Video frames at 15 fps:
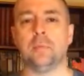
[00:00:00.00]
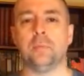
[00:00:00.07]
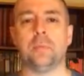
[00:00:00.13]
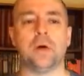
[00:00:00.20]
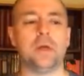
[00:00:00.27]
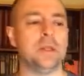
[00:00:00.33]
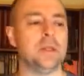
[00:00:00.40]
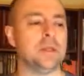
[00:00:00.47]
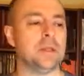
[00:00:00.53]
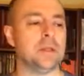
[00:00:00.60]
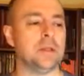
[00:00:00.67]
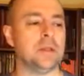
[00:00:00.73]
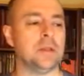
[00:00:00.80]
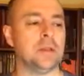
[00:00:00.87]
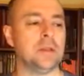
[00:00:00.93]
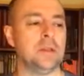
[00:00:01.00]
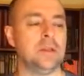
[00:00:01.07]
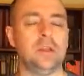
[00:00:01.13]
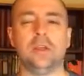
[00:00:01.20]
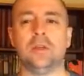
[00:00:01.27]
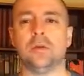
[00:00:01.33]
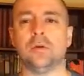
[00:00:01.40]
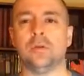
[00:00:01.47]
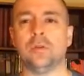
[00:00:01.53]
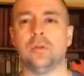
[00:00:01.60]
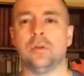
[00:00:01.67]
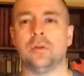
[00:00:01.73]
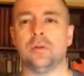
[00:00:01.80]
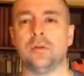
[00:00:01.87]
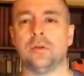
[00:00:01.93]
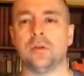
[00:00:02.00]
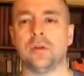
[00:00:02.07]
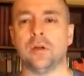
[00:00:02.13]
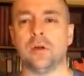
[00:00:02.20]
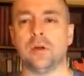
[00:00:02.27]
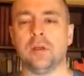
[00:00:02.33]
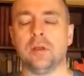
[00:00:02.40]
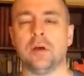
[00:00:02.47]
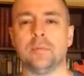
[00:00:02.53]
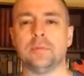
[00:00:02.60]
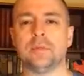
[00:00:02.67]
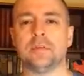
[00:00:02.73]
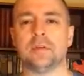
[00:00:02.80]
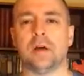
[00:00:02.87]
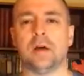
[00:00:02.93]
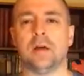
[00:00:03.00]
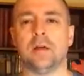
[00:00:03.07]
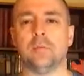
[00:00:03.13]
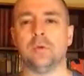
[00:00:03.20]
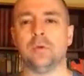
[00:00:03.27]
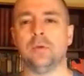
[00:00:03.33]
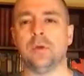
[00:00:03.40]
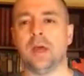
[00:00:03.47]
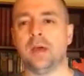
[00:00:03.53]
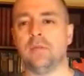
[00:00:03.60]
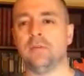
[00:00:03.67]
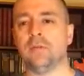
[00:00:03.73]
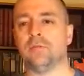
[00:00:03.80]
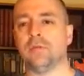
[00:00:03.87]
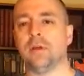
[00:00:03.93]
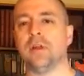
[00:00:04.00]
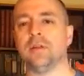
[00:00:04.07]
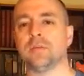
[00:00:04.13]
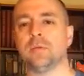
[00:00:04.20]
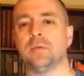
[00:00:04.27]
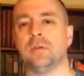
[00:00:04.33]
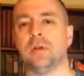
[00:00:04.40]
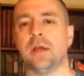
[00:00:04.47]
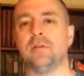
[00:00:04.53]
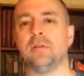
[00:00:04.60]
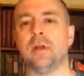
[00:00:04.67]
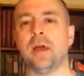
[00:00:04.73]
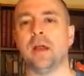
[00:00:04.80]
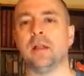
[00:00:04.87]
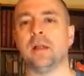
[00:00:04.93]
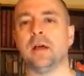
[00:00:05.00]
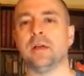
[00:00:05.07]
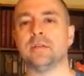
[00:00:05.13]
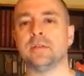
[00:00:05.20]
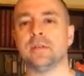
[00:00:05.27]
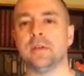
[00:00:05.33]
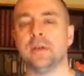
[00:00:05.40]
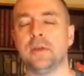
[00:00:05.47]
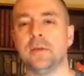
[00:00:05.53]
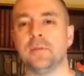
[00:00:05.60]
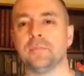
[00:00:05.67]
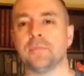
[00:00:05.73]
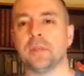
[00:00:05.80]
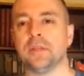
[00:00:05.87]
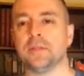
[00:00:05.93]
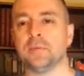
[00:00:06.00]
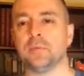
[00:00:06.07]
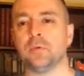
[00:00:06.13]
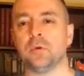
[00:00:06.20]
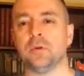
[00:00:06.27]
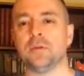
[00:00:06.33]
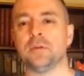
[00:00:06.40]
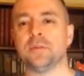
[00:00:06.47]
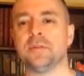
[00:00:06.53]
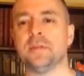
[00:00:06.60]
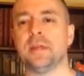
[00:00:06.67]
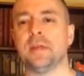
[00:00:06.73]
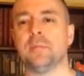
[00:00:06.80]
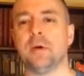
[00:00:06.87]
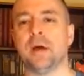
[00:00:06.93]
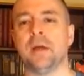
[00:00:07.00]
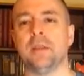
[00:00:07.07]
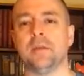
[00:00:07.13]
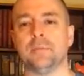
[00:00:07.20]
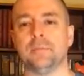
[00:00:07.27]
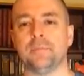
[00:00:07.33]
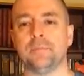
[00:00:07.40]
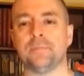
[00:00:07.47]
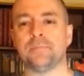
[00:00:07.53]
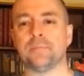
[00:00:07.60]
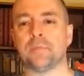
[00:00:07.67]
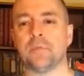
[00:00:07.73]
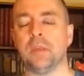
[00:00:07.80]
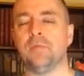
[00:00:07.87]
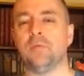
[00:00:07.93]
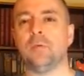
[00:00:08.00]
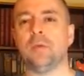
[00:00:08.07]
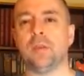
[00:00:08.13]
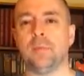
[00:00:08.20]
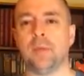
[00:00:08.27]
But there comes a time when you have your friends, when you have your allies, it's important to stand by them, even when they